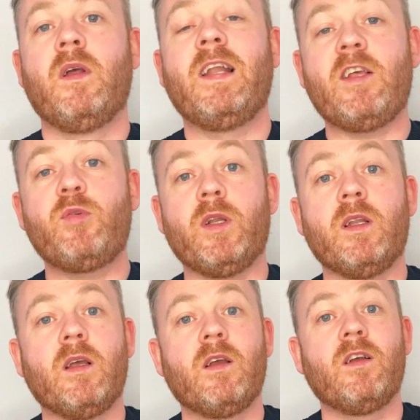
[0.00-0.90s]
Next one.
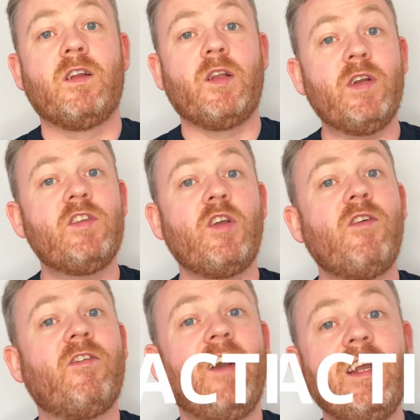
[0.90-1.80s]
There is no
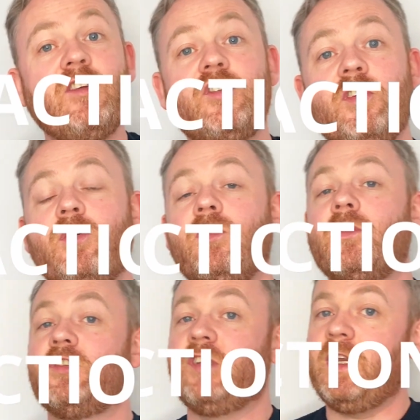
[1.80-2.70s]
fractional
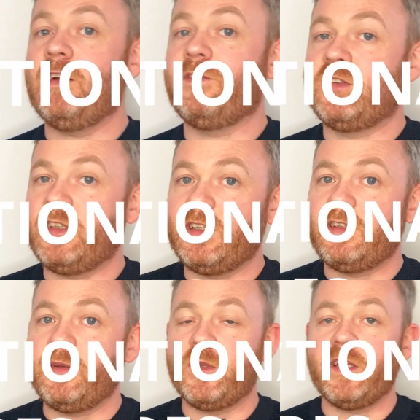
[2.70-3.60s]
share
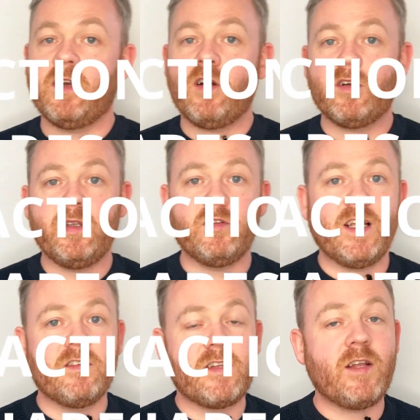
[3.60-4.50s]
facility within Hargreaves
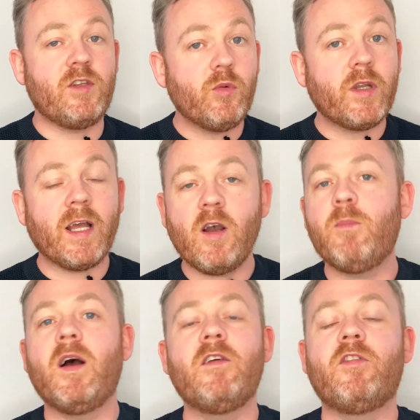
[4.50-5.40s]
Lansdown. You cannot
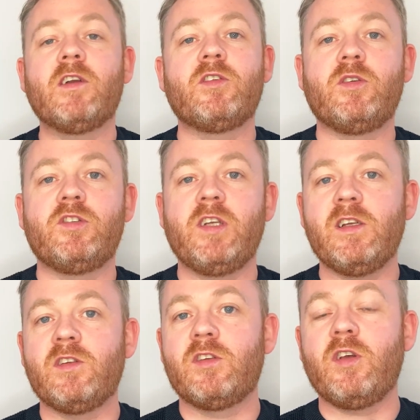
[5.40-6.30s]
buy fractional
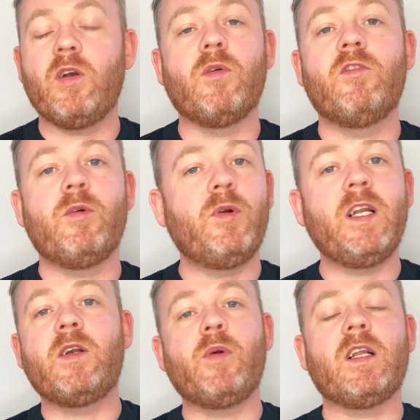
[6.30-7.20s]
shares. So
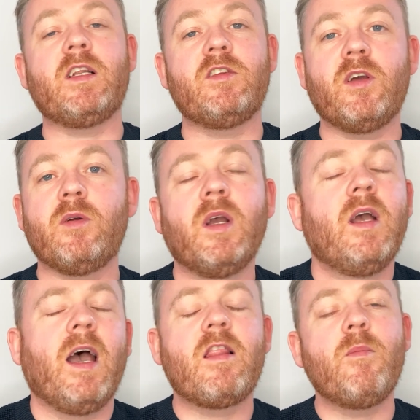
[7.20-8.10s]
really quickly, so
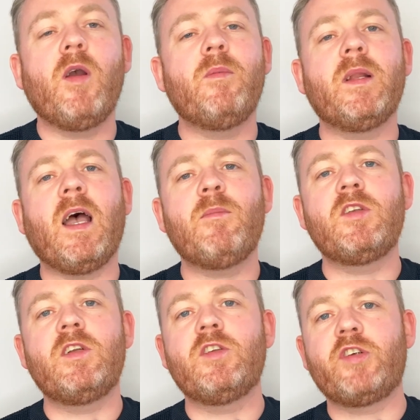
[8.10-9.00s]
at the moment
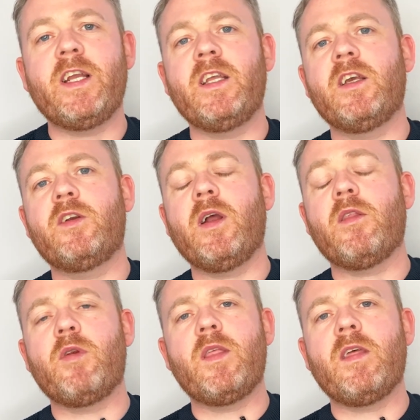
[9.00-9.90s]
Amazon is trading at around
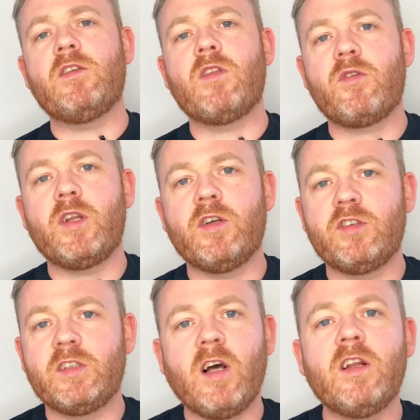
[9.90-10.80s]

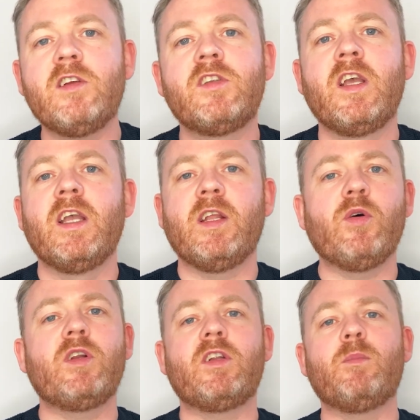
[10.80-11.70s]
$3,300. In
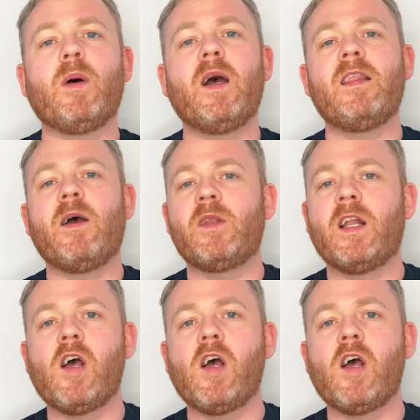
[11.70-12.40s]
order to buy that within